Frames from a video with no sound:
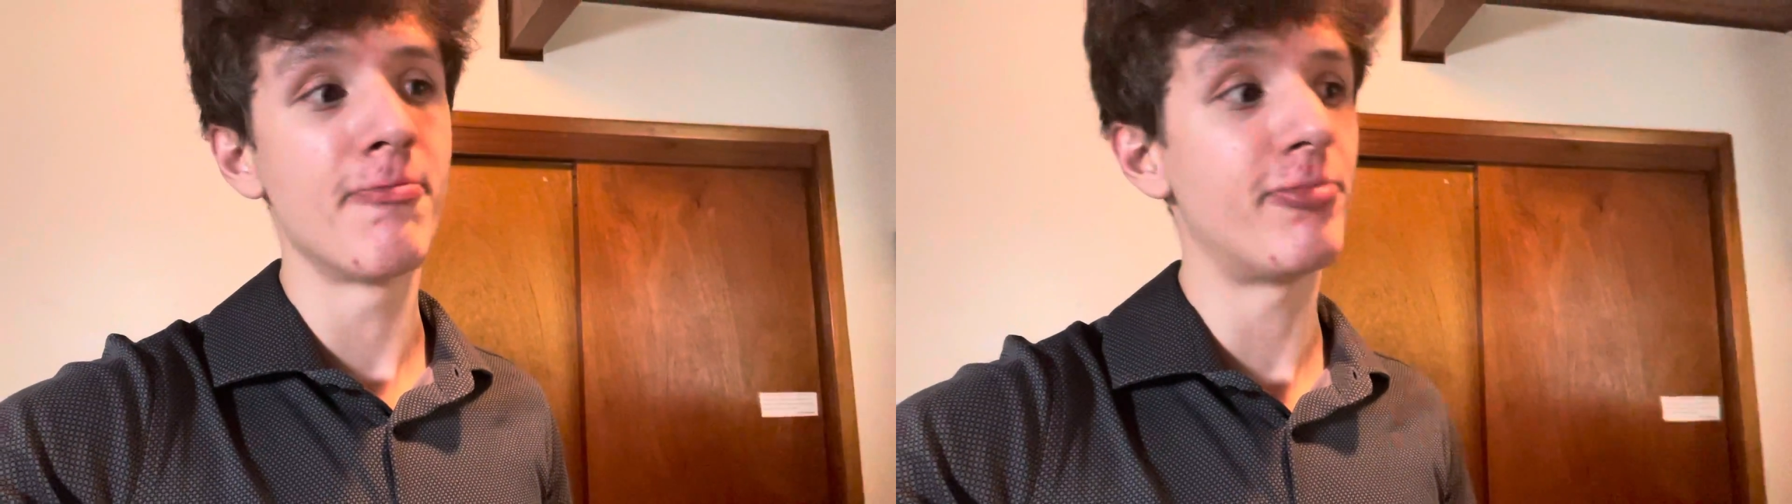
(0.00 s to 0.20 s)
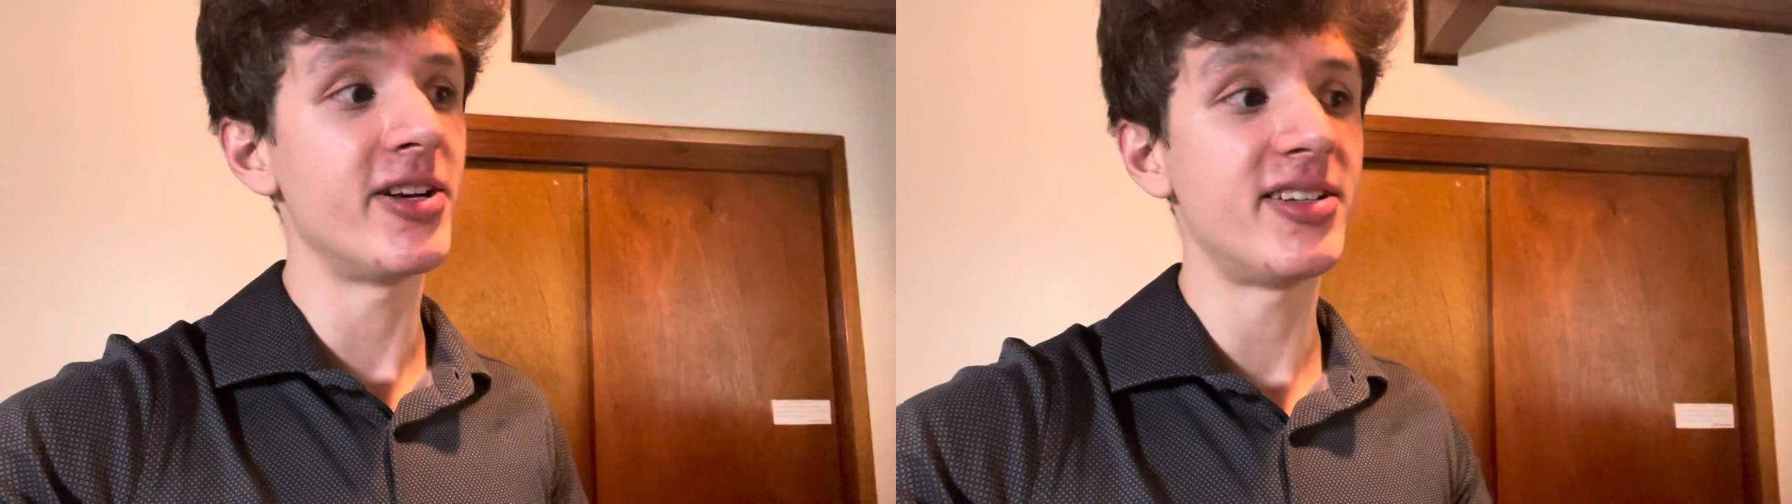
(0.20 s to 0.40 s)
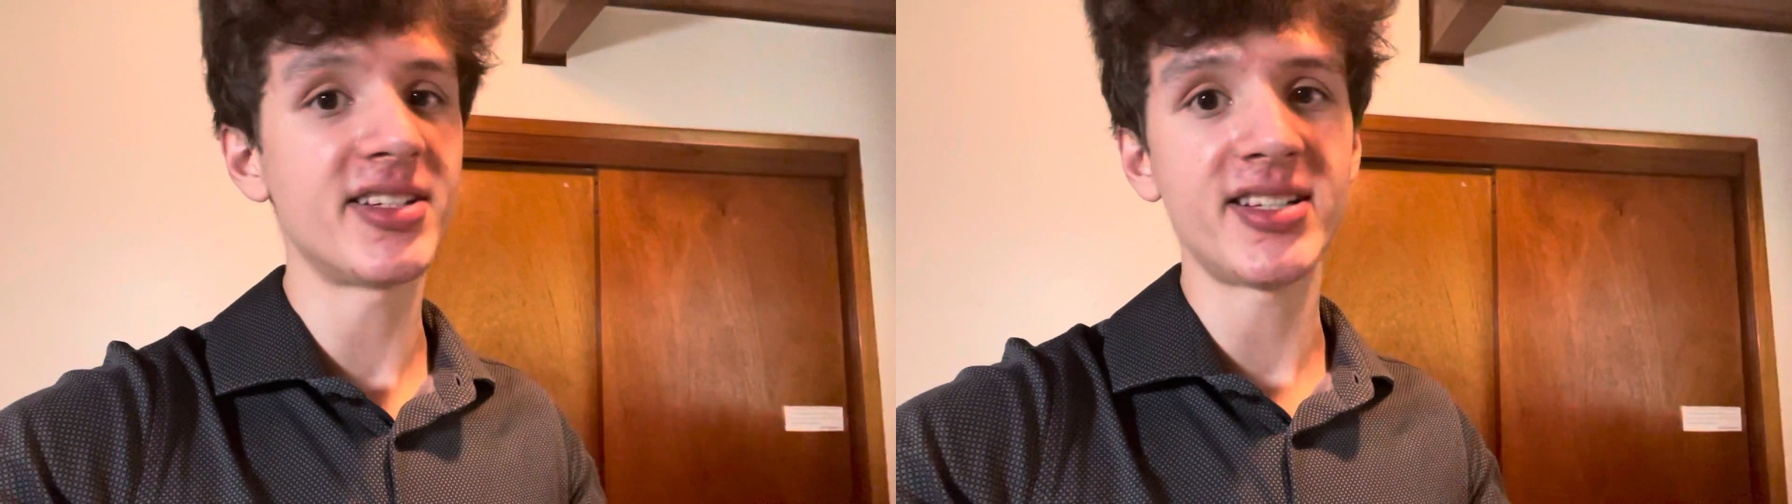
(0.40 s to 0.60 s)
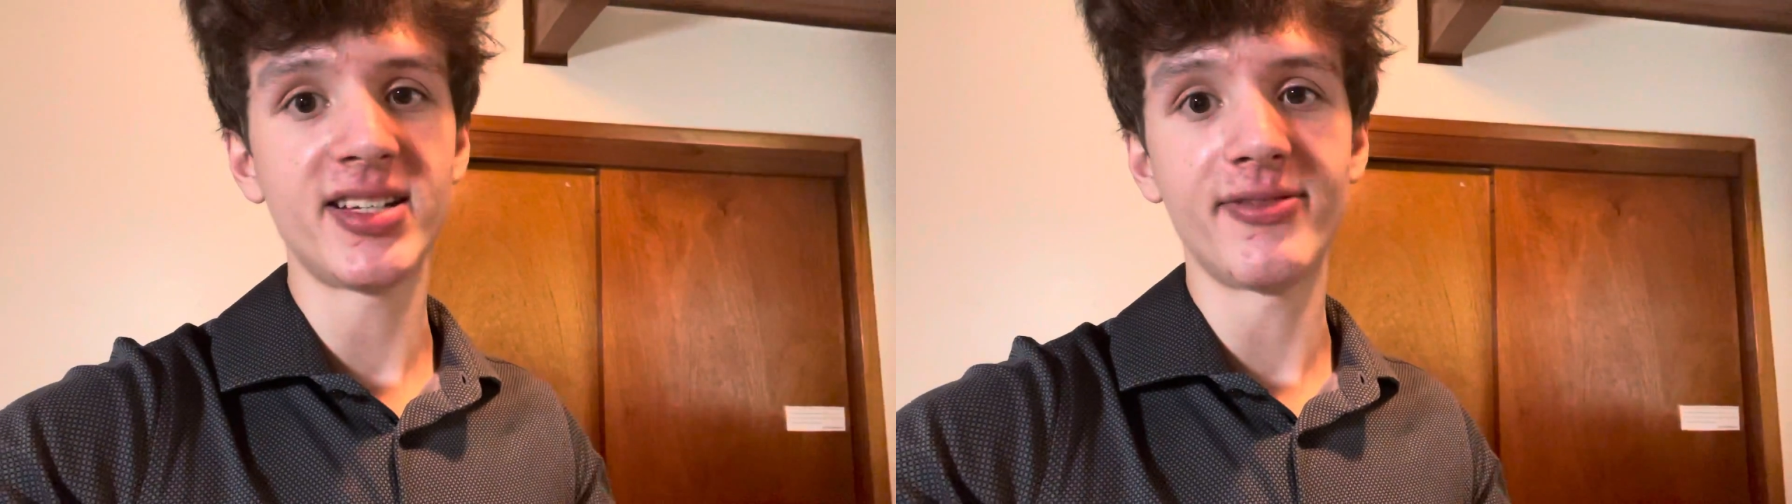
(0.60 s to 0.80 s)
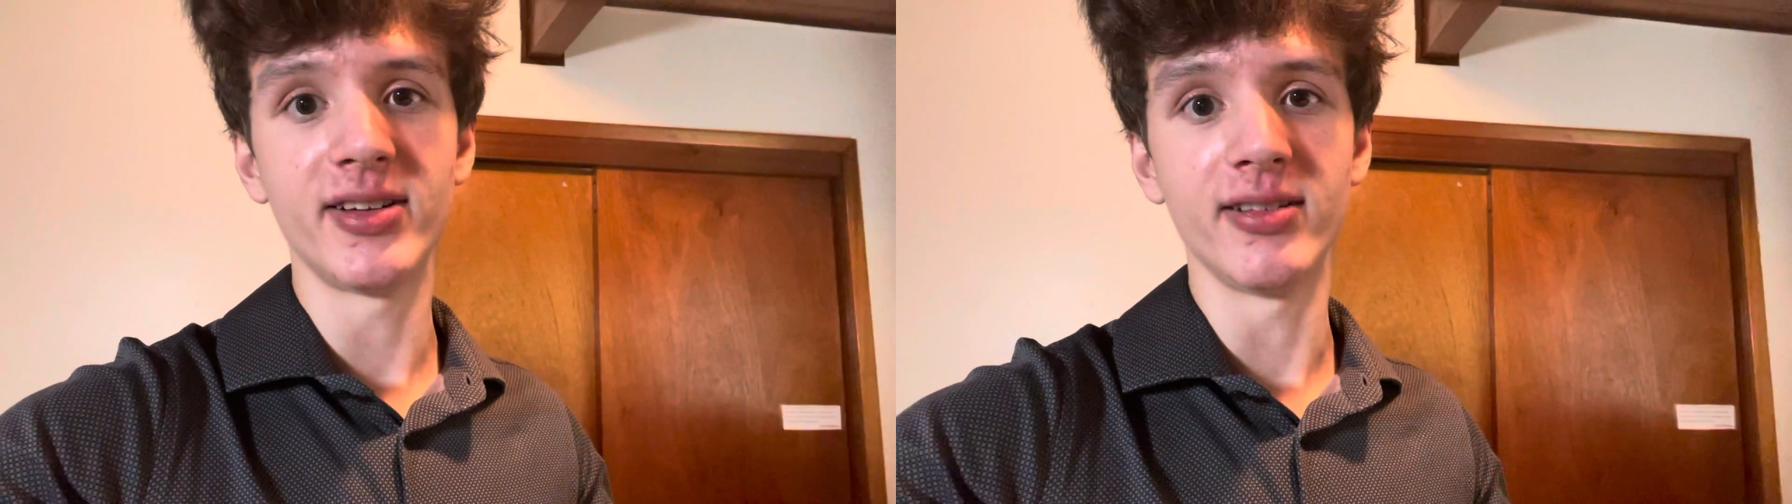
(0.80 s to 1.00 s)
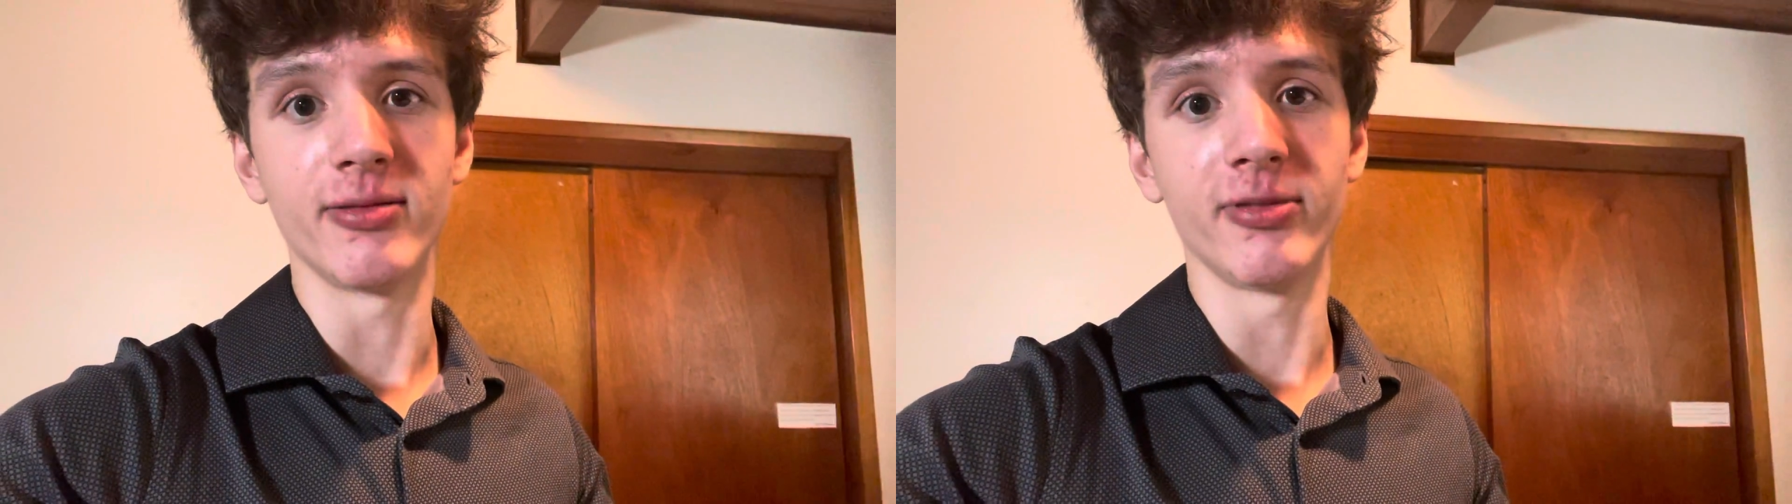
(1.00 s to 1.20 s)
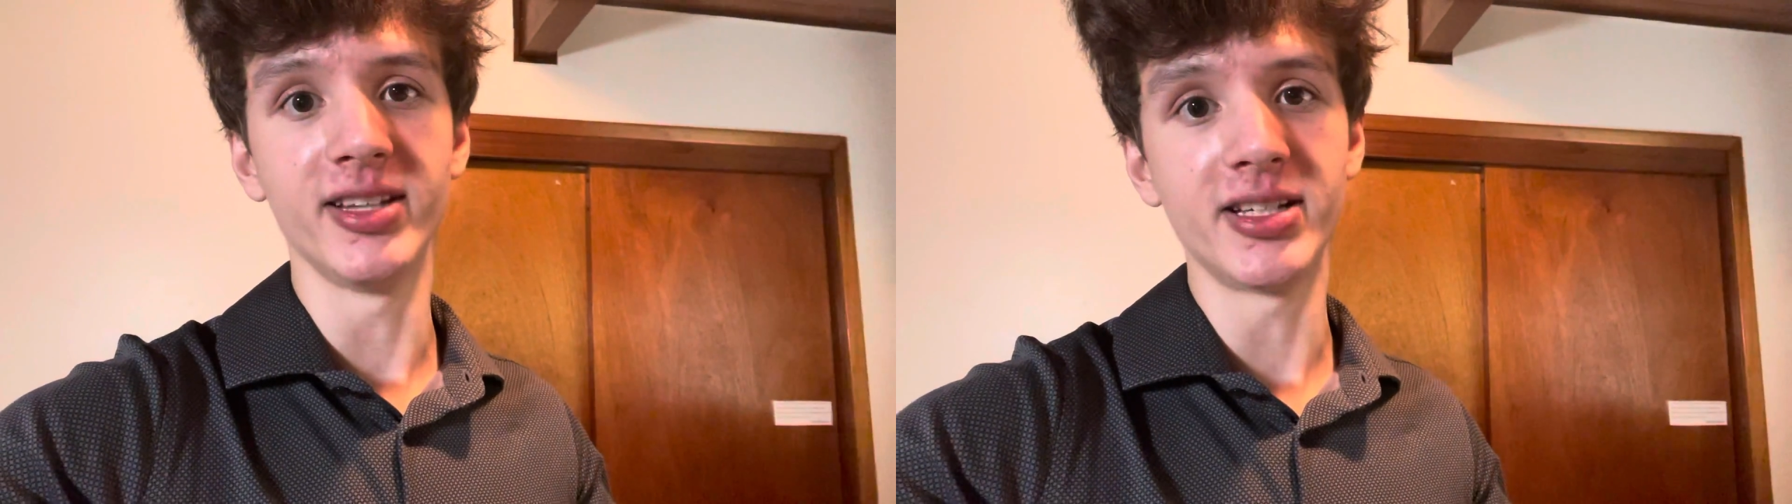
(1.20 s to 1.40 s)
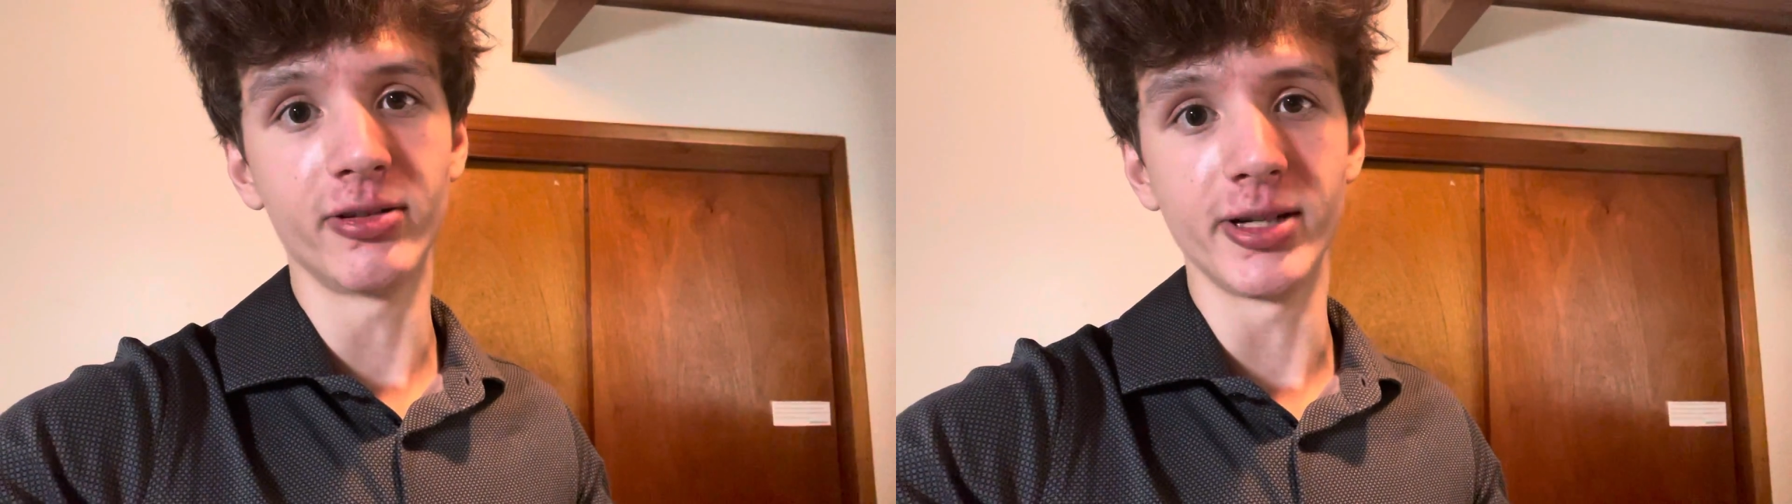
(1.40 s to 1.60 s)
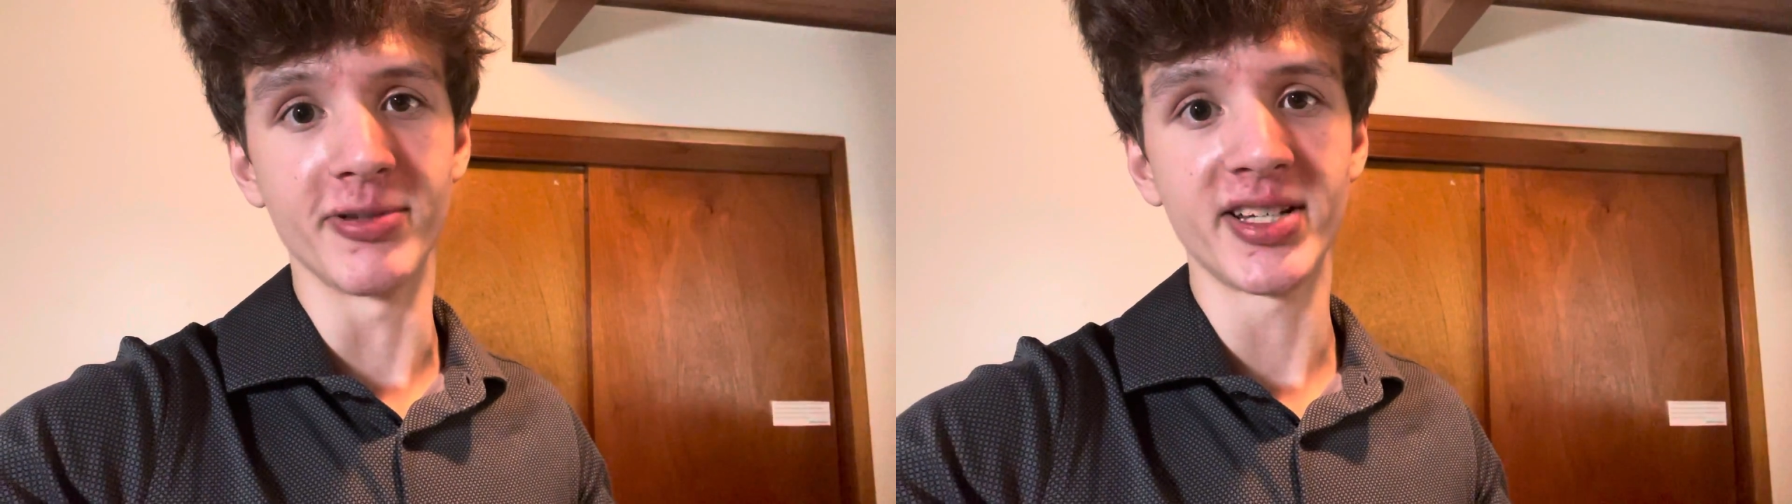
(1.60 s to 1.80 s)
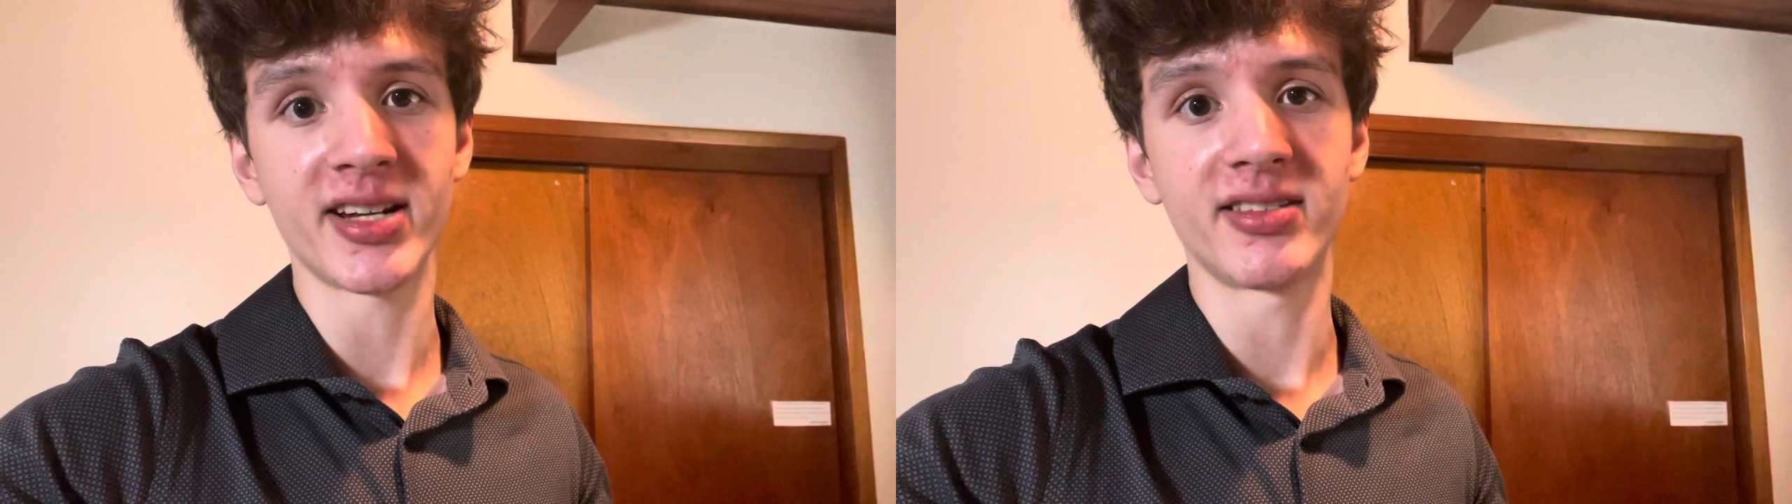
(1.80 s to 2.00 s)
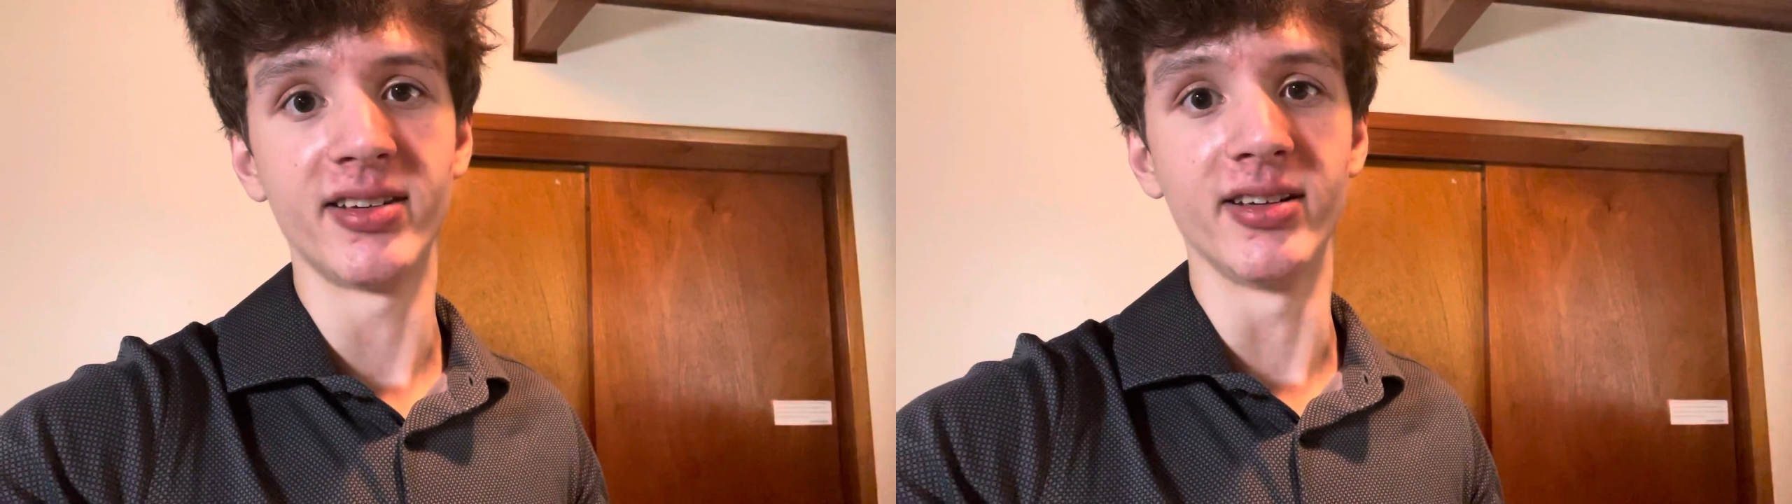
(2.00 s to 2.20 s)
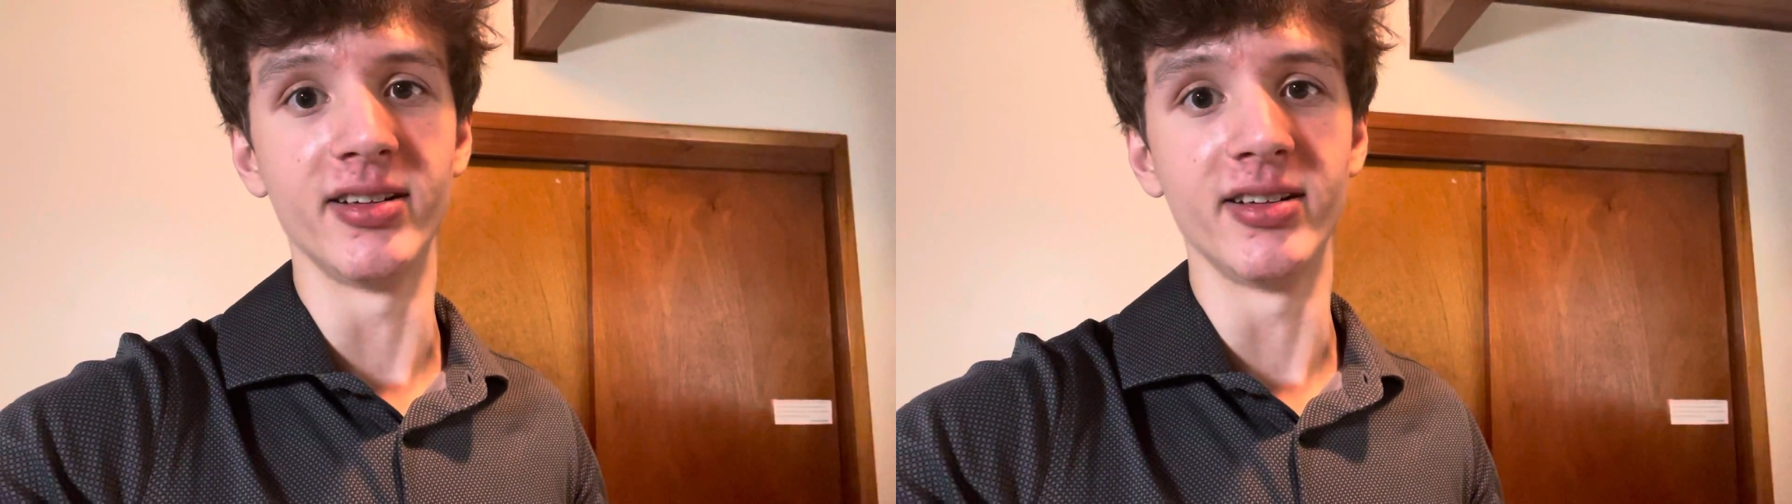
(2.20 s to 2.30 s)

but it doesn't even legally protect the